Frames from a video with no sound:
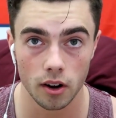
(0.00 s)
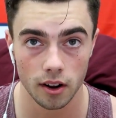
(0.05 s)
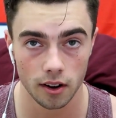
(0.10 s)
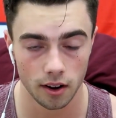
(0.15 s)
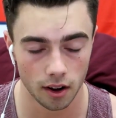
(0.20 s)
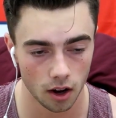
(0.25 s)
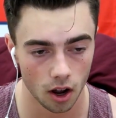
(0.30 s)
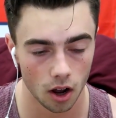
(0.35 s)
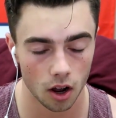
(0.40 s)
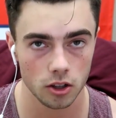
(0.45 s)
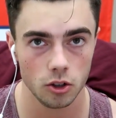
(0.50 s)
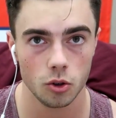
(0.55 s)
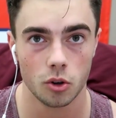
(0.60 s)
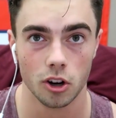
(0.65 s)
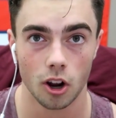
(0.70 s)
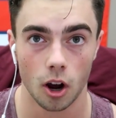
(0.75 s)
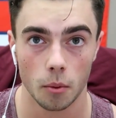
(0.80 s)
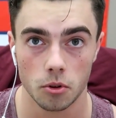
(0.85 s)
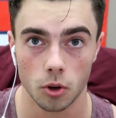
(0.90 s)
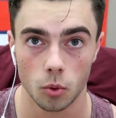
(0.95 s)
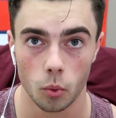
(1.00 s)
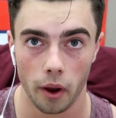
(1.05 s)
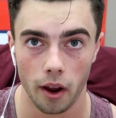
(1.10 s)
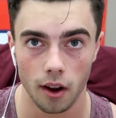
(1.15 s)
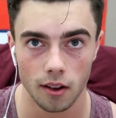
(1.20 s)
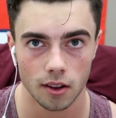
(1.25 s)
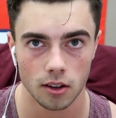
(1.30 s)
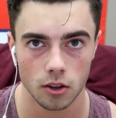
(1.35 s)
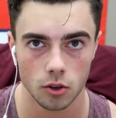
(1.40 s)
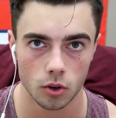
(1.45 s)
and then you can up the
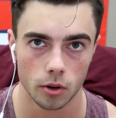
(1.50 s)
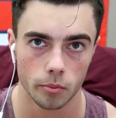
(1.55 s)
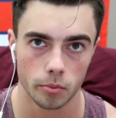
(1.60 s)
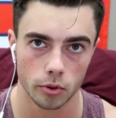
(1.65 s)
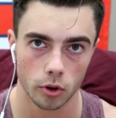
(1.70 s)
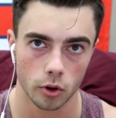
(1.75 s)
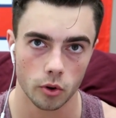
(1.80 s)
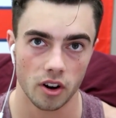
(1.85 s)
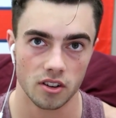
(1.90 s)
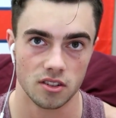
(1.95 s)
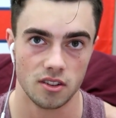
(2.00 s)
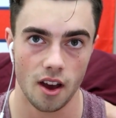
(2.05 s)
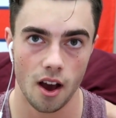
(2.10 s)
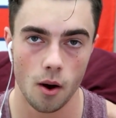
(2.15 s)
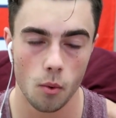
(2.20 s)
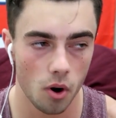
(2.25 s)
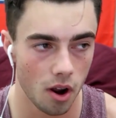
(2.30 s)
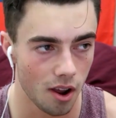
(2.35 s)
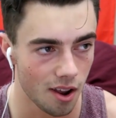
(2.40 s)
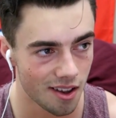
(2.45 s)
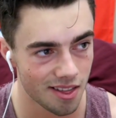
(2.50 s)
weight and you can progress that way.